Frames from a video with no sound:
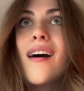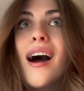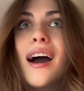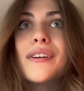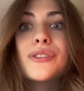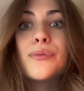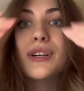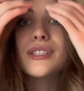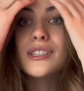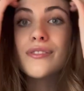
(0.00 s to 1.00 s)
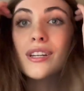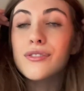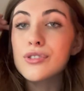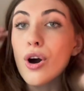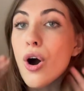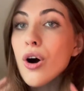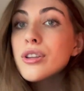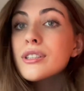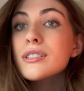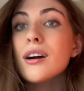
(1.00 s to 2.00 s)
I used to watch these videos
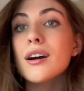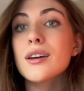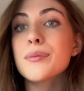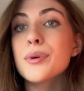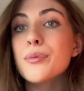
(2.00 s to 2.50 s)
all the time